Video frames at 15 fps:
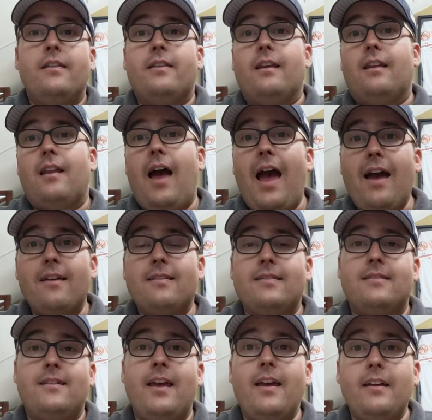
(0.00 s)
The
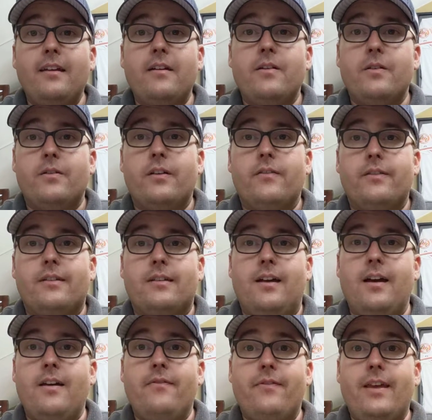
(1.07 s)
last 10 years of its
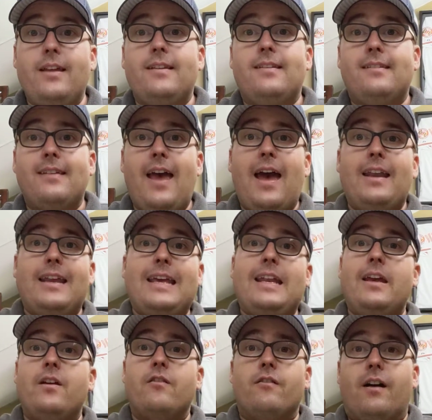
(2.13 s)
life, it sat in
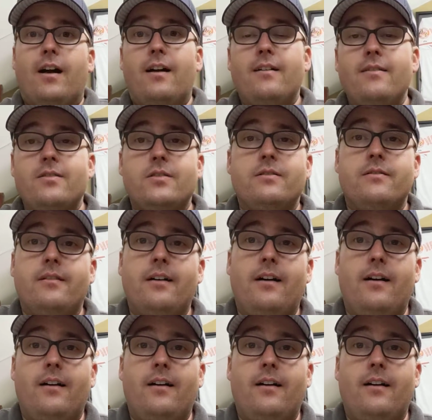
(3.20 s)
a garage,